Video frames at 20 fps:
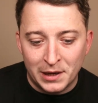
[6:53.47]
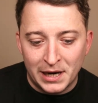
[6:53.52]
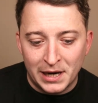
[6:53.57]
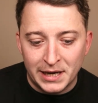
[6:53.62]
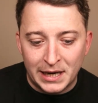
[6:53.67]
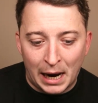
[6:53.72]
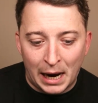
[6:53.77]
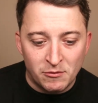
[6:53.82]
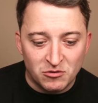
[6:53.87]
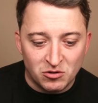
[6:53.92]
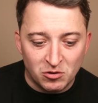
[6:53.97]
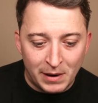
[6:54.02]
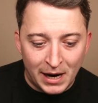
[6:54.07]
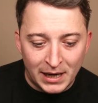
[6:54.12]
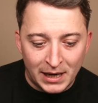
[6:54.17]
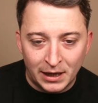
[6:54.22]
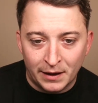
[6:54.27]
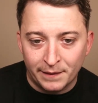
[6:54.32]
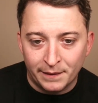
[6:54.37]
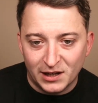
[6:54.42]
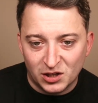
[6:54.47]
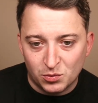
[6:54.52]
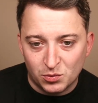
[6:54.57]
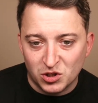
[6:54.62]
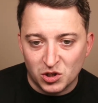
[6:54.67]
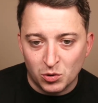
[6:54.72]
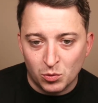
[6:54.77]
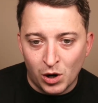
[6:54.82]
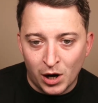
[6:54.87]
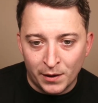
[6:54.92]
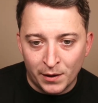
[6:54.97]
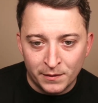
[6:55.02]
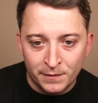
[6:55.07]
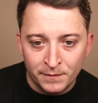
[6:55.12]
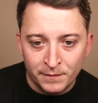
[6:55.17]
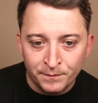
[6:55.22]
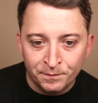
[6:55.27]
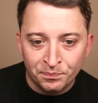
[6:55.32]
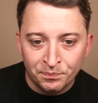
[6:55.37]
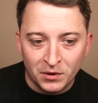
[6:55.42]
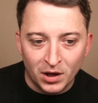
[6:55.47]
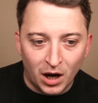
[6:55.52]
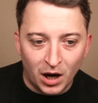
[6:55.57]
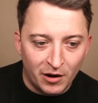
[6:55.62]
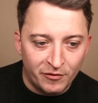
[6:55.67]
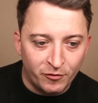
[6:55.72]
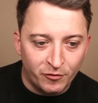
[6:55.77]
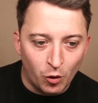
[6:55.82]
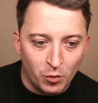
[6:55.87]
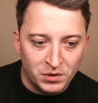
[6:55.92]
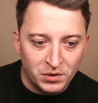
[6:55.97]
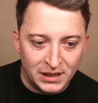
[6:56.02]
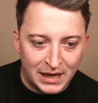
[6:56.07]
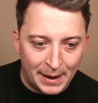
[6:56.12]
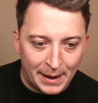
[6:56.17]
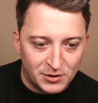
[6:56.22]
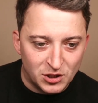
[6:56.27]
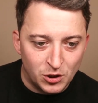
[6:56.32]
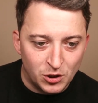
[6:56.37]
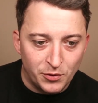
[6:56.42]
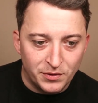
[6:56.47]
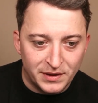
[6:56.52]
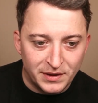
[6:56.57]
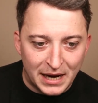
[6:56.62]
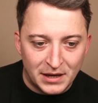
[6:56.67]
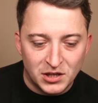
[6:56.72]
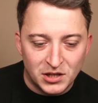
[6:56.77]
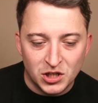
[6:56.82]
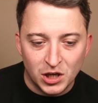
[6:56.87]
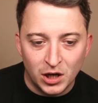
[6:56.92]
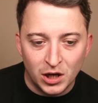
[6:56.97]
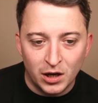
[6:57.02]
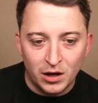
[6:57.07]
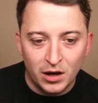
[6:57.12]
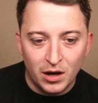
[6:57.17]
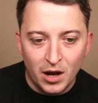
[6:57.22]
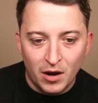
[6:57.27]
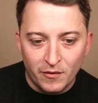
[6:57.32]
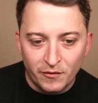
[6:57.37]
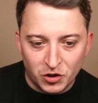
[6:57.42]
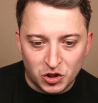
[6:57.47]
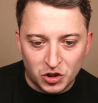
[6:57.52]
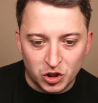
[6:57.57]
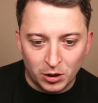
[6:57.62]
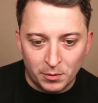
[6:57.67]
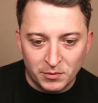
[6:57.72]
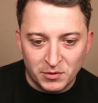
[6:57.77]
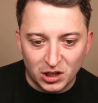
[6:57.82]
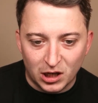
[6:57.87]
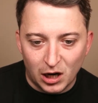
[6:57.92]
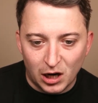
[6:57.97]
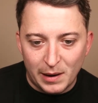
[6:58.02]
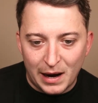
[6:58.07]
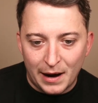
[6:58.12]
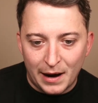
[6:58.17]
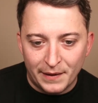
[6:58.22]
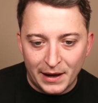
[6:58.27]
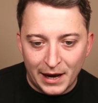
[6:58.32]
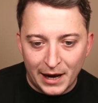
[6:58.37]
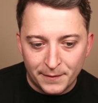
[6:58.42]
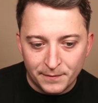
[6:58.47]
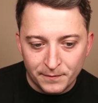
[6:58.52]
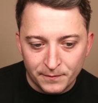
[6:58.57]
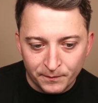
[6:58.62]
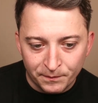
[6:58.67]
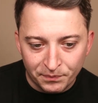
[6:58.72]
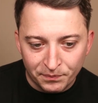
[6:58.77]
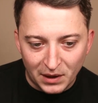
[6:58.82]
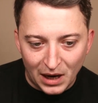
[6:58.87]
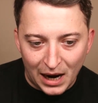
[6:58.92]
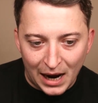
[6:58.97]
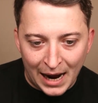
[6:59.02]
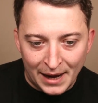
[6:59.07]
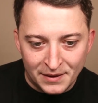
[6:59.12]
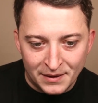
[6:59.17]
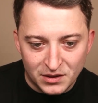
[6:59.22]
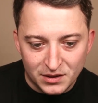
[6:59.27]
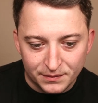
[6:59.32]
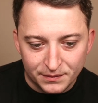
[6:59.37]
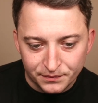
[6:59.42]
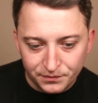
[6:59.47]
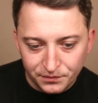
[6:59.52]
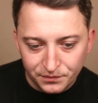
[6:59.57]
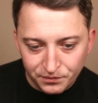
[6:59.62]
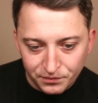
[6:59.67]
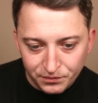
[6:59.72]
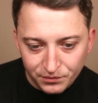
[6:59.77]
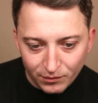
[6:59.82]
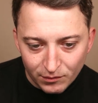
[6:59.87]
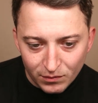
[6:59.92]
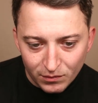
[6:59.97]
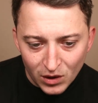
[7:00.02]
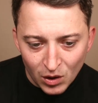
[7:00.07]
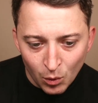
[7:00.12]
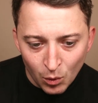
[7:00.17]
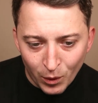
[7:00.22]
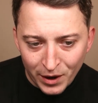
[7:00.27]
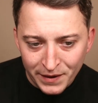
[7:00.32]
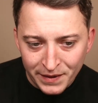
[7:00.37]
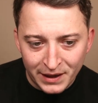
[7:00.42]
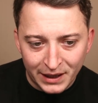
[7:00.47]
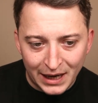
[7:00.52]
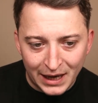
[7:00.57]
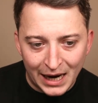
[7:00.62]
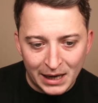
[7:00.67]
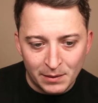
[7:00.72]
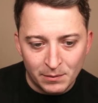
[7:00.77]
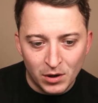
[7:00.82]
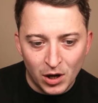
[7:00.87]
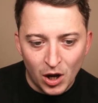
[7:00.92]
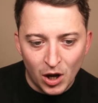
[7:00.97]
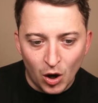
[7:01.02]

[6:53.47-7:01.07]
League games remaining. This was the one I thought was an absolute dead cert for Tottenham to go out there and win the game.